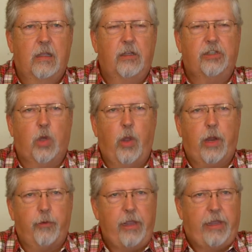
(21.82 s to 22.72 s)
Just a
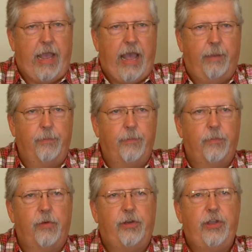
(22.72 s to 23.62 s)
quick recap.
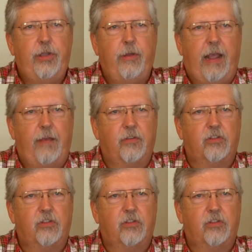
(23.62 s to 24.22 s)
Do you have